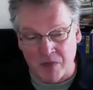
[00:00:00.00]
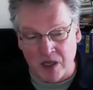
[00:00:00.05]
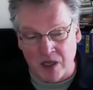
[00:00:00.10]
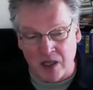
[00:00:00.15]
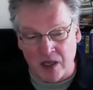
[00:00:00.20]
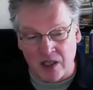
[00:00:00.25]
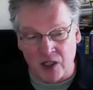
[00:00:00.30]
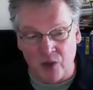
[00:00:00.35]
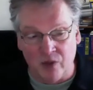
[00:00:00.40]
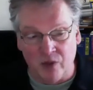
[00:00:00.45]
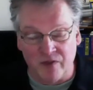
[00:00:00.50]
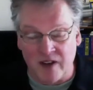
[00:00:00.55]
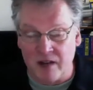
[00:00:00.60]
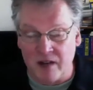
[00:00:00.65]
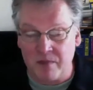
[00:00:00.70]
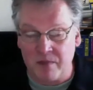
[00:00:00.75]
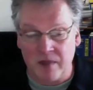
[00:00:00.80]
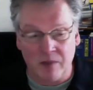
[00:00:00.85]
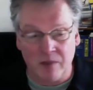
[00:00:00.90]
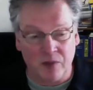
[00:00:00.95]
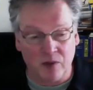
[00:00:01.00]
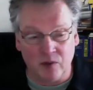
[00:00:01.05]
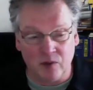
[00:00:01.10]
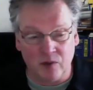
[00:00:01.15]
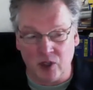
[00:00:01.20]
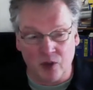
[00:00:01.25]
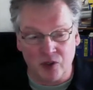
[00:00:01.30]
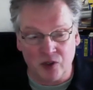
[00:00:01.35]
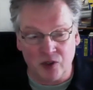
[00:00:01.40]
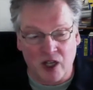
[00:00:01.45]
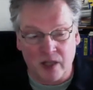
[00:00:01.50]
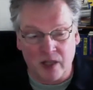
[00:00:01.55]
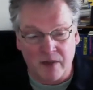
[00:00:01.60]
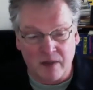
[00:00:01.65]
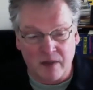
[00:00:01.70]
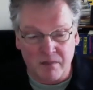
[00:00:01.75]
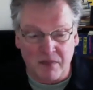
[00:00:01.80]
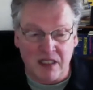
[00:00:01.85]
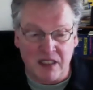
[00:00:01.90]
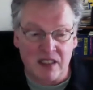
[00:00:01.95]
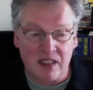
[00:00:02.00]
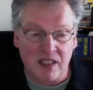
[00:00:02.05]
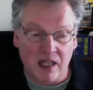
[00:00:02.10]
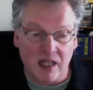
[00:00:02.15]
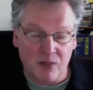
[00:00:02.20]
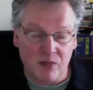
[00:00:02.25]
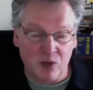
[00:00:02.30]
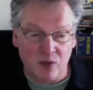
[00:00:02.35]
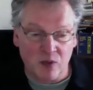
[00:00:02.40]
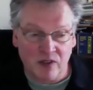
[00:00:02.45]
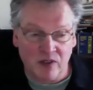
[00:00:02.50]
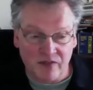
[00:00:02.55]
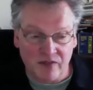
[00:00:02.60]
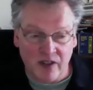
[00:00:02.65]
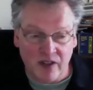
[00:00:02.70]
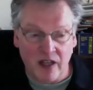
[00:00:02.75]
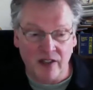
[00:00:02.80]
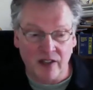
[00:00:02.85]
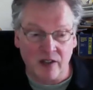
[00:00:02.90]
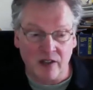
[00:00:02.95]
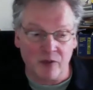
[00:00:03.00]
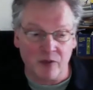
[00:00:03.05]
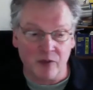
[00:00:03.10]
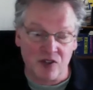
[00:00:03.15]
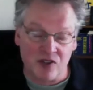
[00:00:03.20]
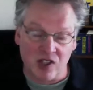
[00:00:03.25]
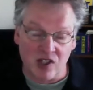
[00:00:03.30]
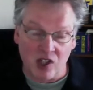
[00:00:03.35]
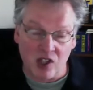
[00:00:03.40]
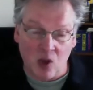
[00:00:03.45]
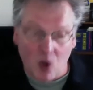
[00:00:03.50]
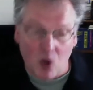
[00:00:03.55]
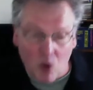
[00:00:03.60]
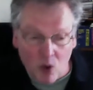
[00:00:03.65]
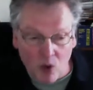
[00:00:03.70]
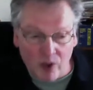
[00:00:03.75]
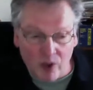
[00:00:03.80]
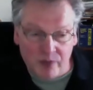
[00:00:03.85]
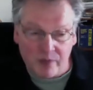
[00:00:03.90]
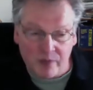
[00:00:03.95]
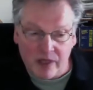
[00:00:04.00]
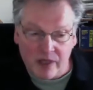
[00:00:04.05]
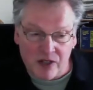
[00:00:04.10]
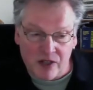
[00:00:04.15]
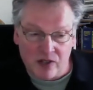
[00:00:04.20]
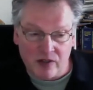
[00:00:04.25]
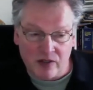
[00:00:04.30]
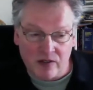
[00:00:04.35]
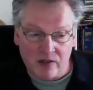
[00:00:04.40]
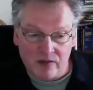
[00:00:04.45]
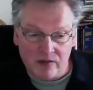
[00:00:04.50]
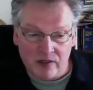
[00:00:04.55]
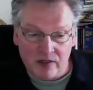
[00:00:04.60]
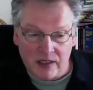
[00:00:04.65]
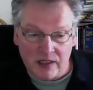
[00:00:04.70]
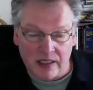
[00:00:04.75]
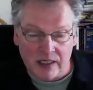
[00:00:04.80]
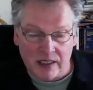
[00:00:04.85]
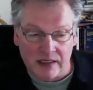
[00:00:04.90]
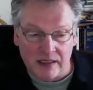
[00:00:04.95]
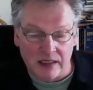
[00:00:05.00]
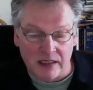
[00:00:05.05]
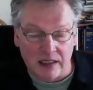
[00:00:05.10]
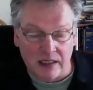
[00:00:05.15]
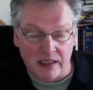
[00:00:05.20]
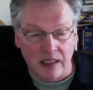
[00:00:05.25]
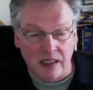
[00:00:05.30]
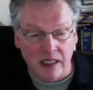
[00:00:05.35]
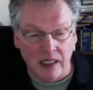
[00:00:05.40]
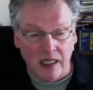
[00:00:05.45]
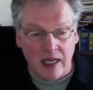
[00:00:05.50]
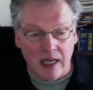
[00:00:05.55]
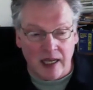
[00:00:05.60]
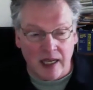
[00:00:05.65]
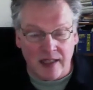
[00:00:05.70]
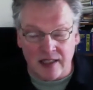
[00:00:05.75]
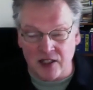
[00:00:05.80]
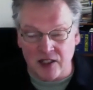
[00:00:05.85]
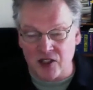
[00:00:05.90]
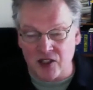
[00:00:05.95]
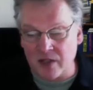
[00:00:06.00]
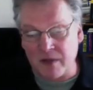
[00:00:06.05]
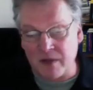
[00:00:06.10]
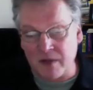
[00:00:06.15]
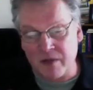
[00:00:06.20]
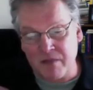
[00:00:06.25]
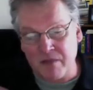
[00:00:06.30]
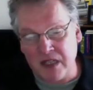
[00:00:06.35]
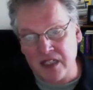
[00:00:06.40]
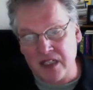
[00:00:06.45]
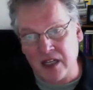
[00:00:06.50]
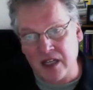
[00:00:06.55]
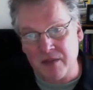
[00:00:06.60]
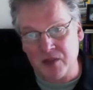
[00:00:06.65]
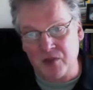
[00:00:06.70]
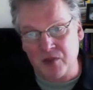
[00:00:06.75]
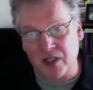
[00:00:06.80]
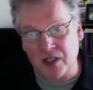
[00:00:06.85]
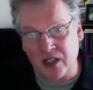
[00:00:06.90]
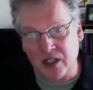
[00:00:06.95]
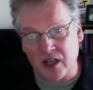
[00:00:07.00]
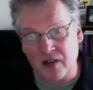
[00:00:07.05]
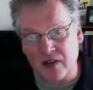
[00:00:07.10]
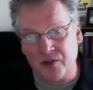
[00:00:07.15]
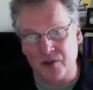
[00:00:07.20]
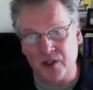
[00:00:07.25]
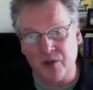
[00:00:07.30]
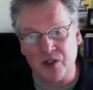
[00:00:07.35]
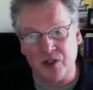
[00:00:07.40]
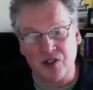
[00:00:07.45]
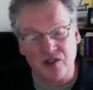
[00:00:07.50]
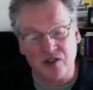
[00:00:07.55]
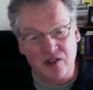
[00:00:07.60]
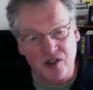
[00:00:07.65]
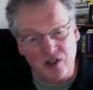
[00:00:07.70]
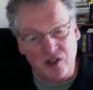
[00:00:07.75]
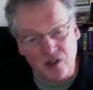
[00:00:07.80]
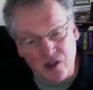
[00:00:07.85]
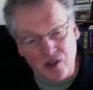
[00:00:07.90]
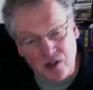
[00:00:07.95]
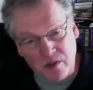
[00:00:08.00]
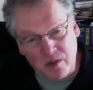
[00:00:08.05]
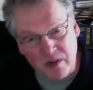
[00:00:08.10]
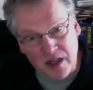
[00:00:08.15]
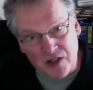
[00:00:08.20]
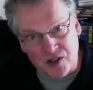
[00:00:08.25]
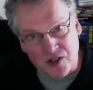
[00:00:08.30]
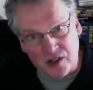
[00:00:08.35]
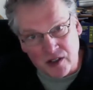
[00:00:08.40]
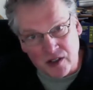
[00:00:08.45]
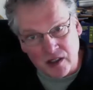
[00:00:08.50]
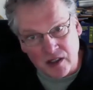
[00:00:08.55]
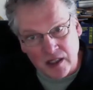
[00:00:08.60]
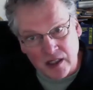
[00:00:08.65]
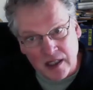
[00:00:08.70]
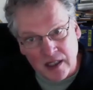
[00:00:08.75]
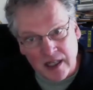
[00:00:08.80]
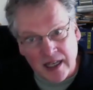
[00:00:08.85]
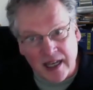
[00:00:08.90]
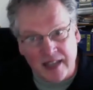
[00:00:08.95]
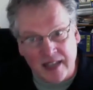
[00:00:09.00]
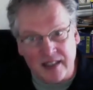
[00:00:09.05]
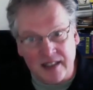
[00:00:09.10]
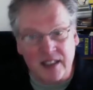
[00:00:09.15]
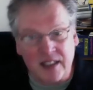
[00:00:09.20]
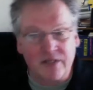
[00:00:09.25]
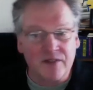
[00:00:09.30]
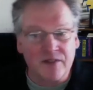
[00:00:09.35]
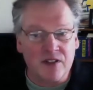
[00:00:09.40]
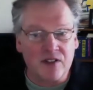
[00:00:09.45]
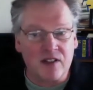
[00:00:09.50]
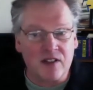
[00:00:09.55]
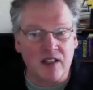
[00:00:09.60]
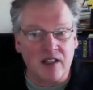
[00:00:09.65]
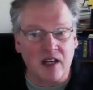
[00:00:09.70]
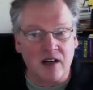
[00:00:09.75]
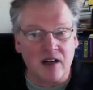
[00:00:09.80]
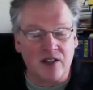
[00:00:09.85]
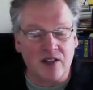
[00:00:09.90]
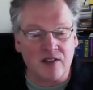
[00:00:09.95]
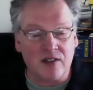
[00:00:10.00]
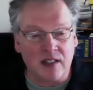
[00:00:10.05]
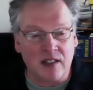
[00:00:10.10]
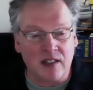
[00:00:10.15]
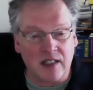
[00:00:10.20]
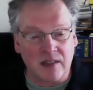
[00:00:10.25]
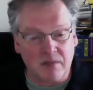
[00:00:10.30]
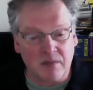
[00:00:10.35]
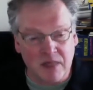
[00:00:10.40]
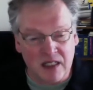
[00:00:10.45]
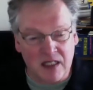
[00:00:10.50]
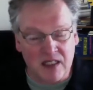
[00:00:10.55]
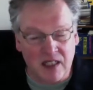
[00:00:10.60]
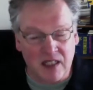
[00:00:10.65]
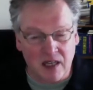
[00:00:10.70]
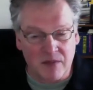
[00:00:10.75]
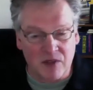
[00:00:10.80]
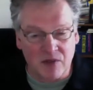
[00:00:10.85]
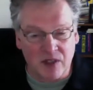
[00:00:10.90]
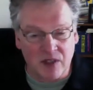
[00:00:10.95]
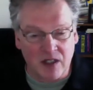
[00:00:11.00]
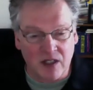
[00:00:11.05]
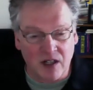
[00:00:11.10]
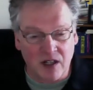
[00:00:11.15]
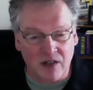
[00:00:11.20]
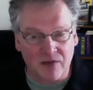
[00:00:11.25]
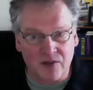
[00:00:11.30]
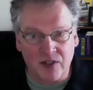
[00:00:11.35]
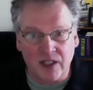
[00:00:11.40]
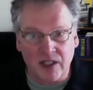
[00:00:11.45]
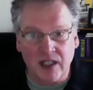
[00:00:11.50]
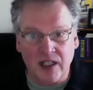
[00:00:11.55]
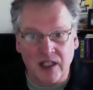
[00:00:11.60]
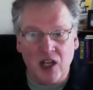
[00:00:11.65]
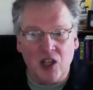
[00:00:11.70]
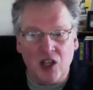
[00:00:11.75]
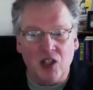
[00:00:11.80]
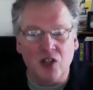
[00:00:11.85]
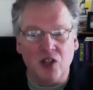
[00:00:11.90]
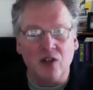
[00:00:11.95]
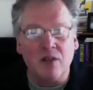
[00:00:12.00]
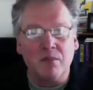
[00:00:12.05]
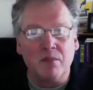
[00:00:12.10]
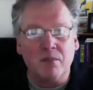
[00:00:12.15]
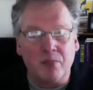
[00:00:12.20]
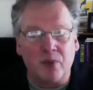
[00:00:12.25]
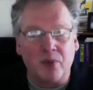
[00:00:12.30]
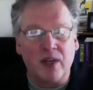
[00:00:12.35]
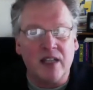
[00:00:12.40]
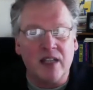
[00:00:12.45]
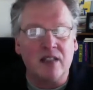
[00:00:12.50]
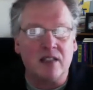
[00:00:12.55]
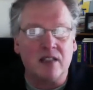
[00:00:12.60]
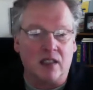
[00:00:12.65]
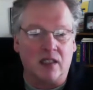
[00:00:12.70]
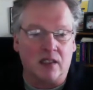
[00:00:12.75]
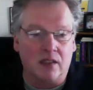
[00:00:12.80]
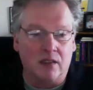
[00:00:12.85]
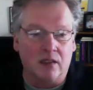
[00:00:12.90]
you will find people don't talk about mean time between failure, which is the old measure in IT. They talk about mean time to recovery, which is the new measure. And the difference there is that in mean time to recovery, you're embracing